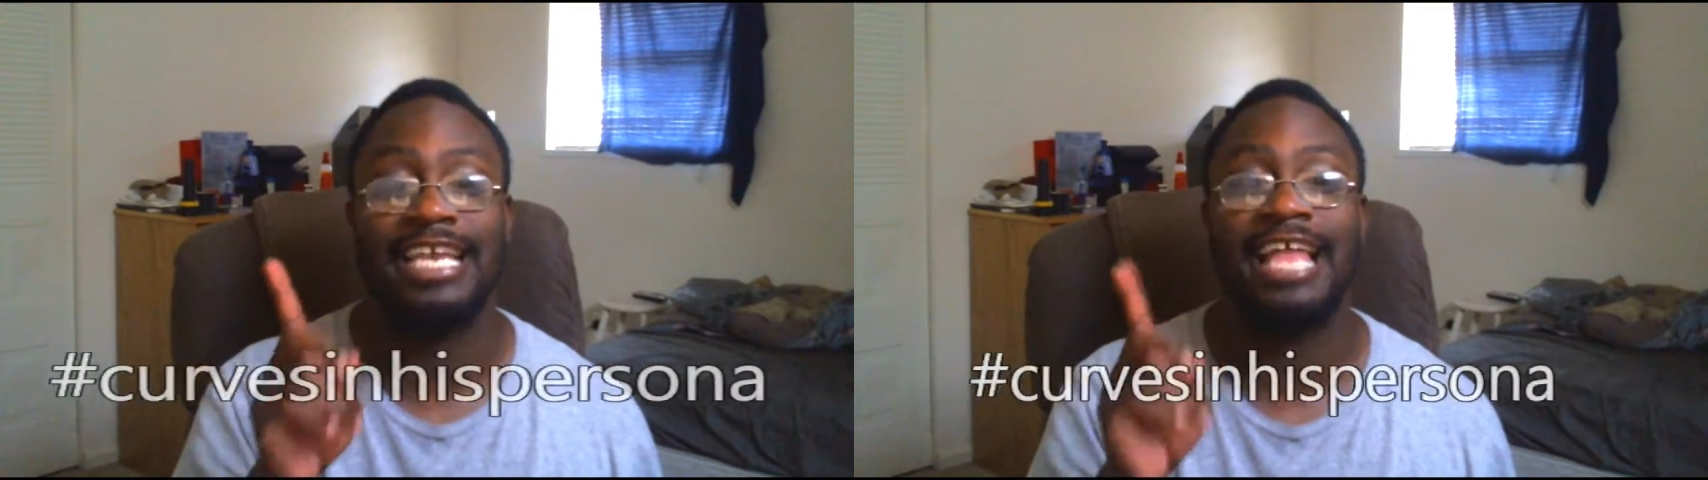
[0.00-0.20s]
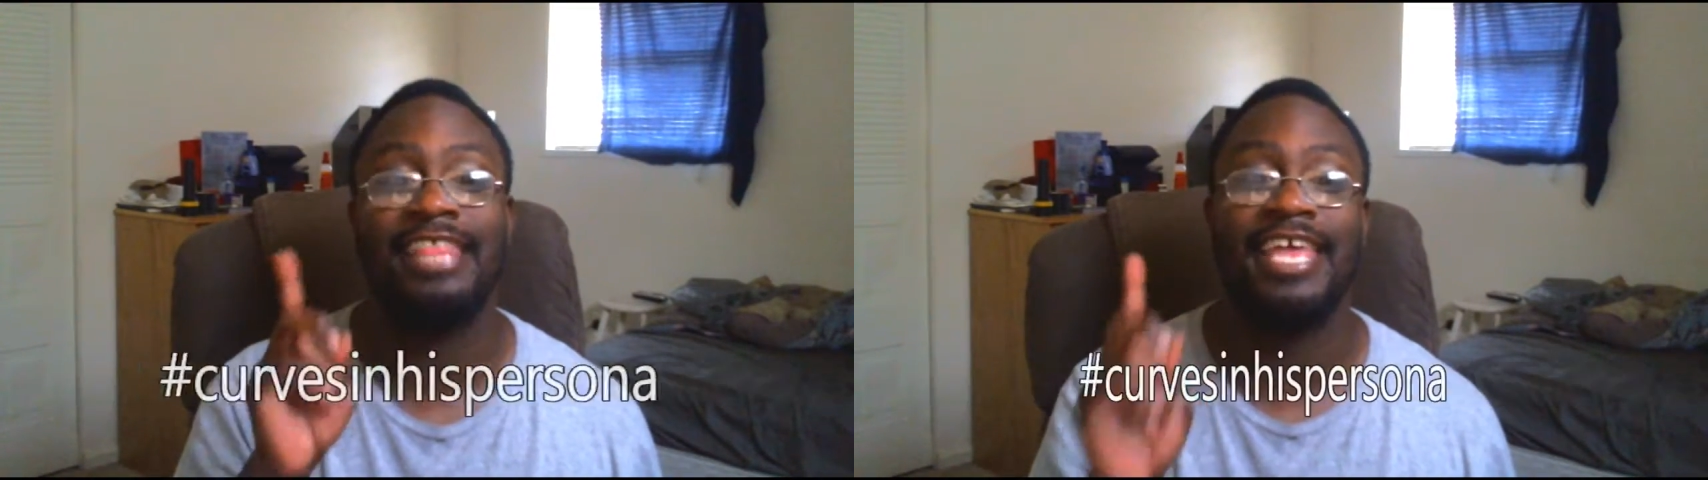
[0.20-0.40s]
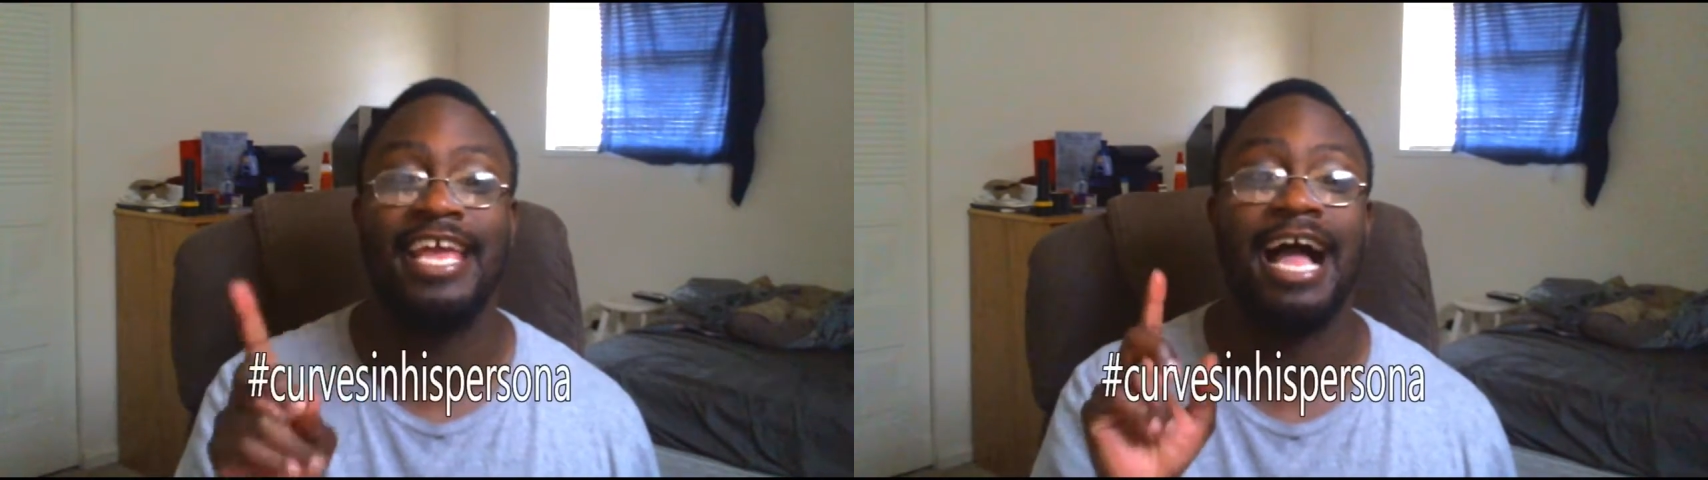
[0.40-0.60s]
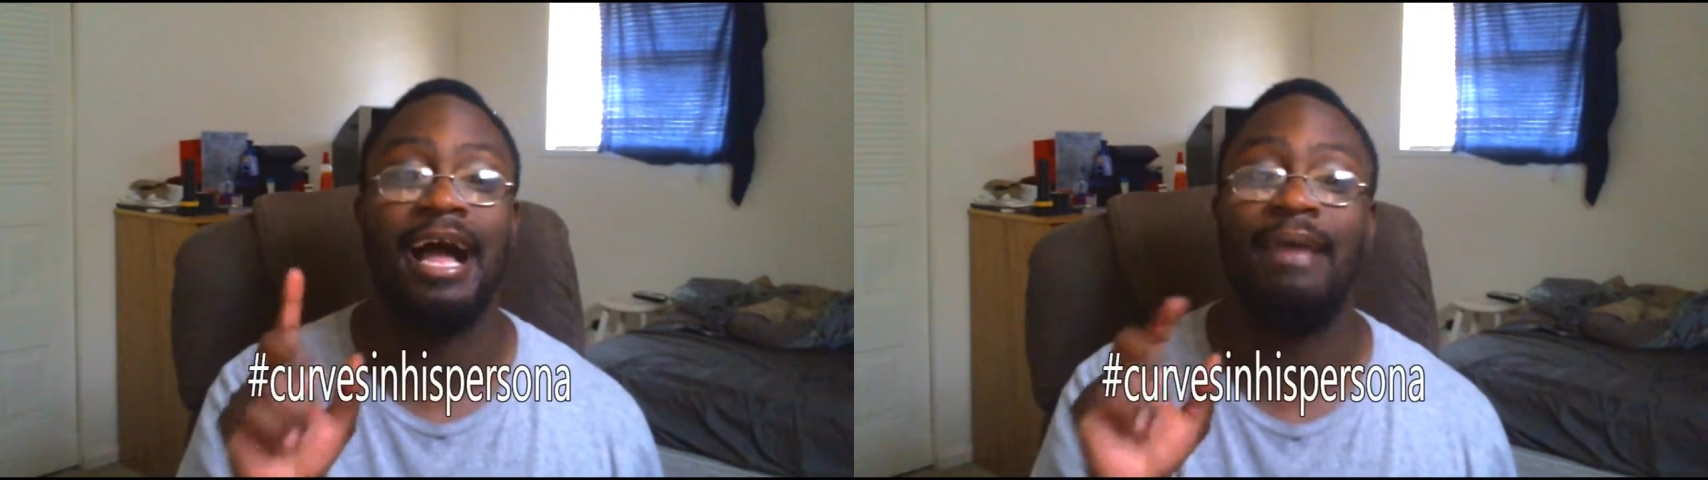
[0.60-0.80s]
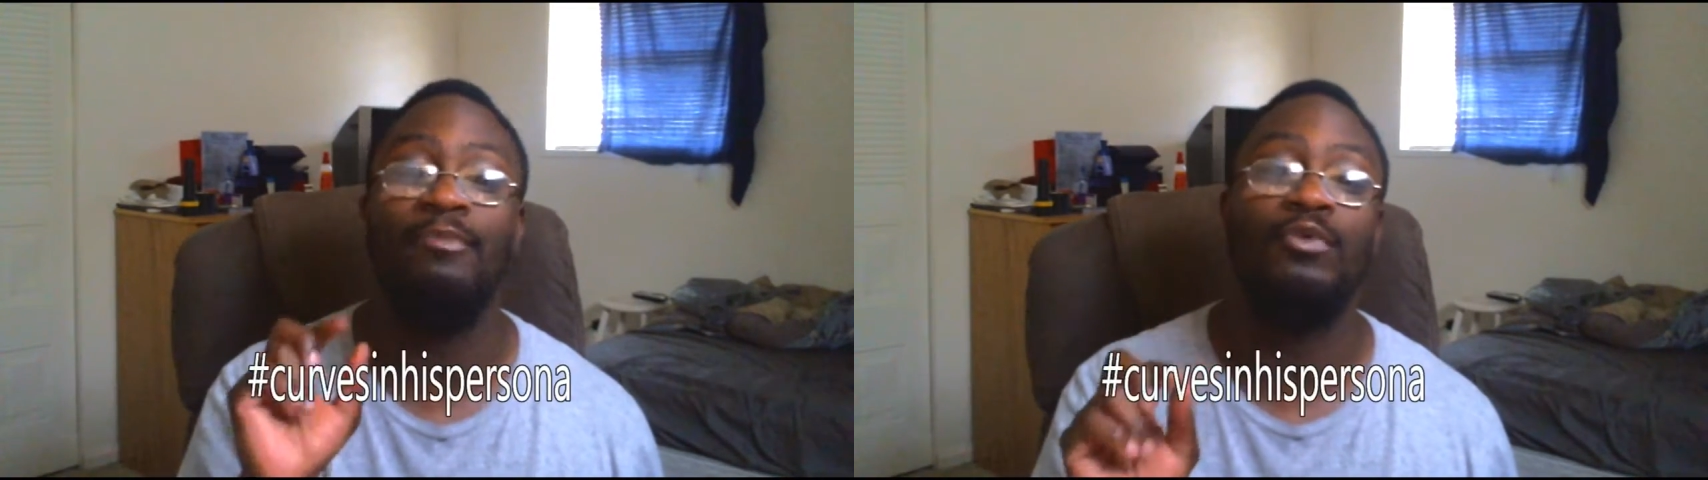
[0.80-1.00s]
and I think
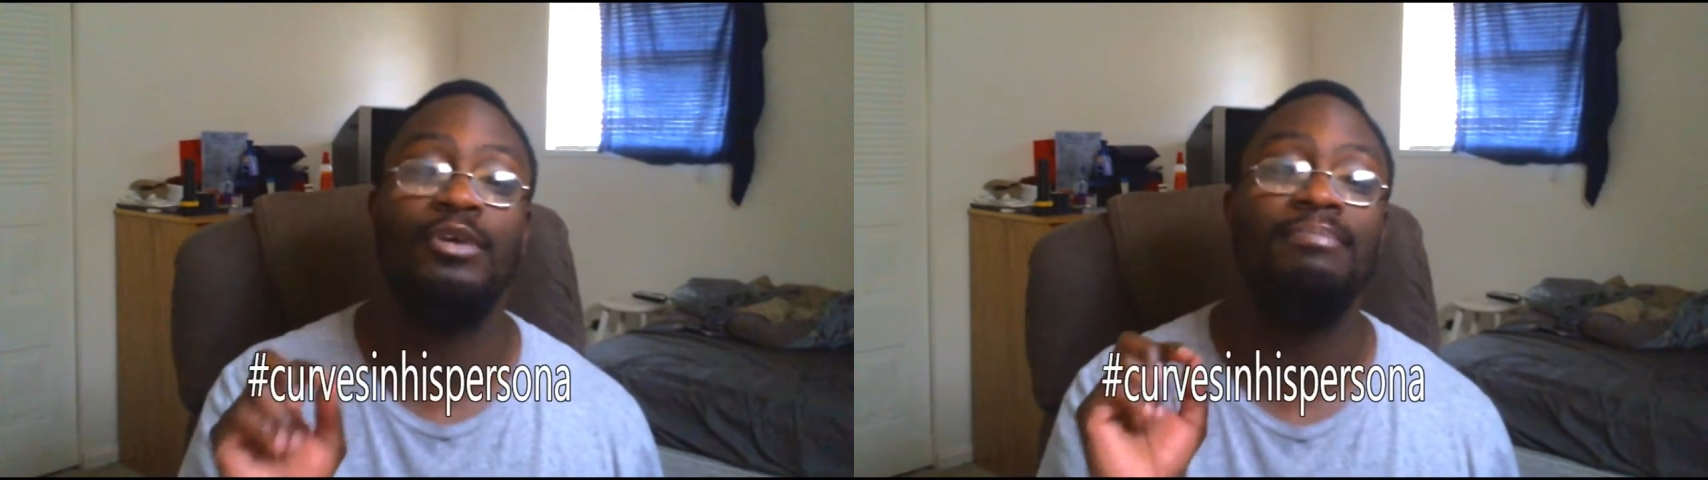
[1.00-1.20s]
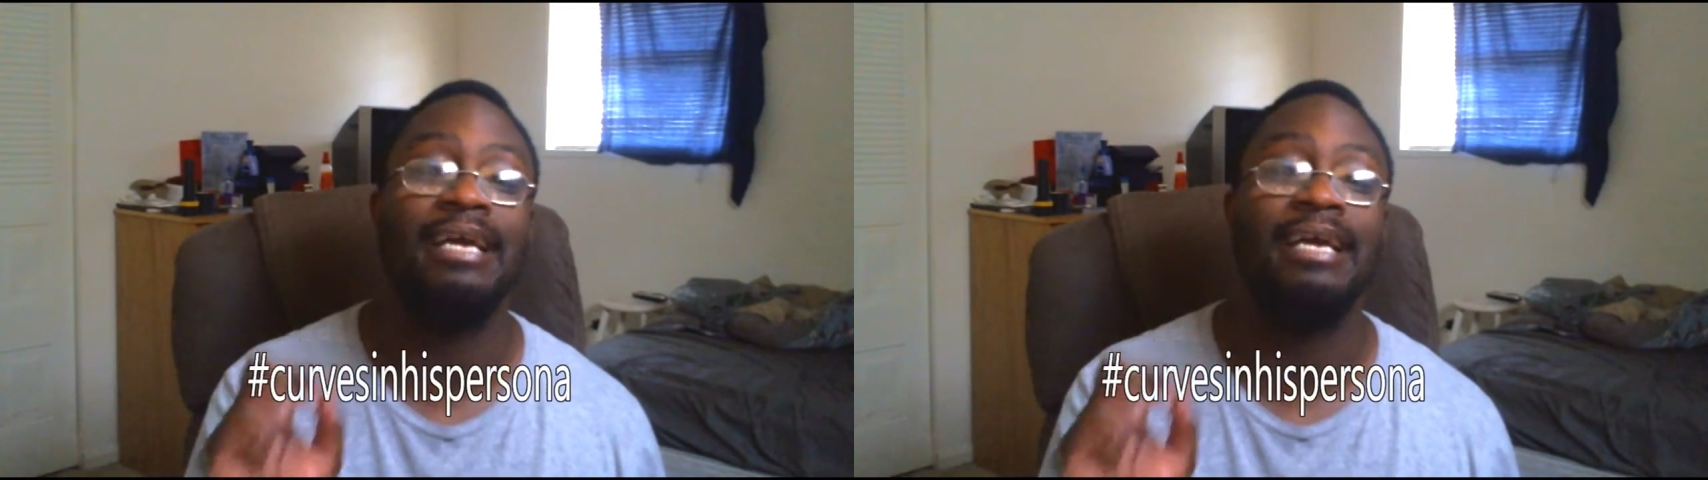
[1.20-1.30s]
I am going to